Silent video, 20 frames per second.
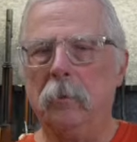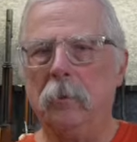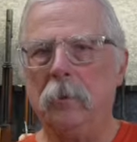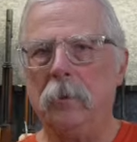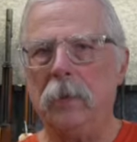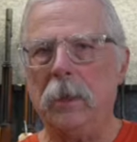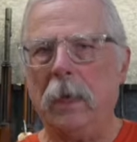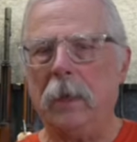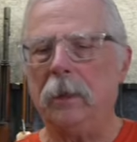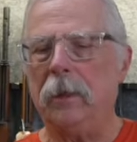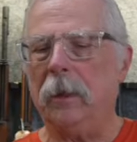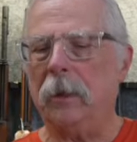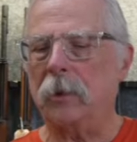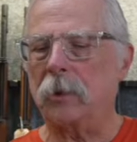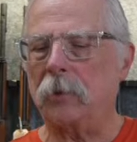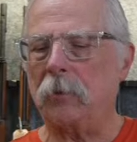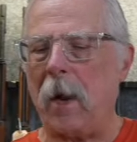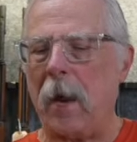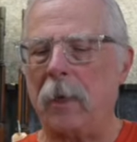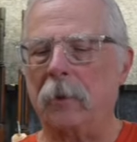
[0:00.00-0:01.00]
Check the
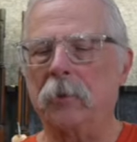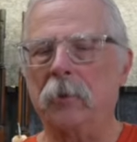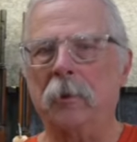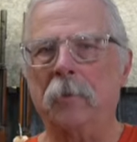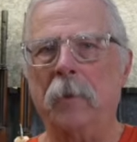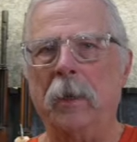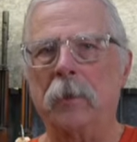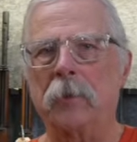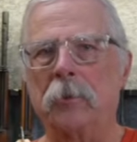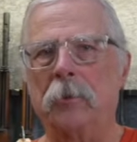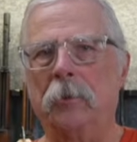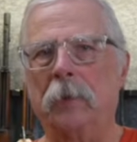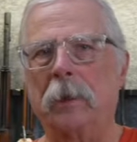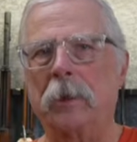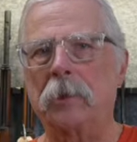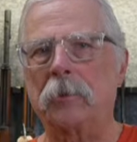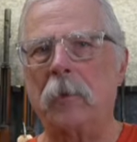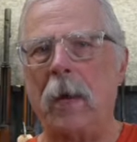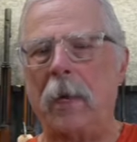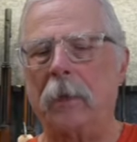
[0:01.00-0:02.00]
extractor to make sure the
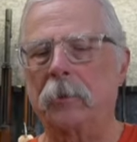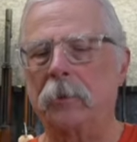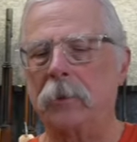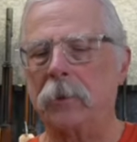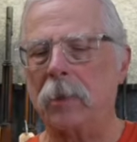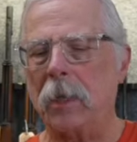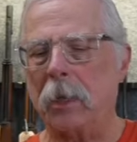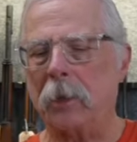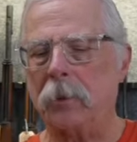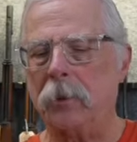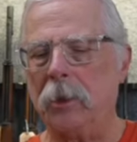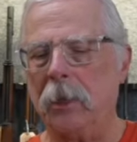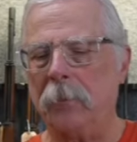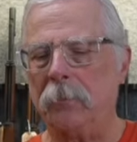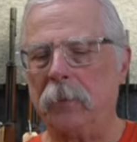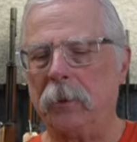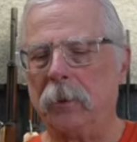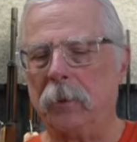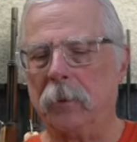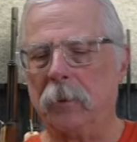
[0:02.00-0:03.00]
extractor is not
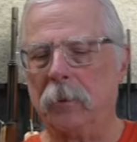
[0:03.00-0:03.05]
chipped.